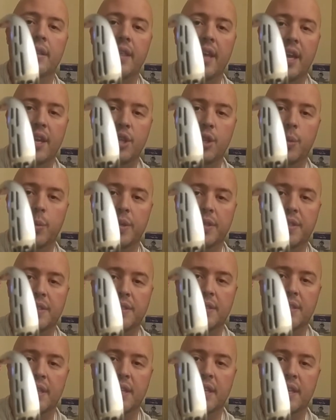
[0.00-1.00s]
than you would
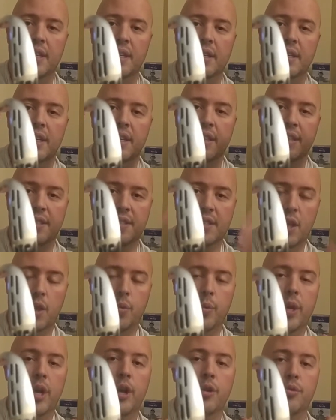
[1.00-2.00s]
see in the
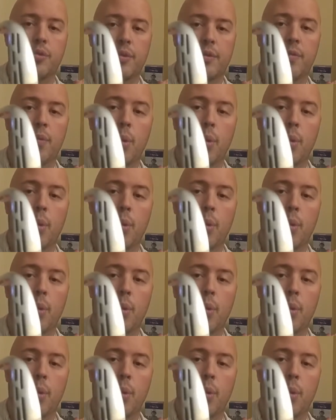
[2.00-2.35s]
C300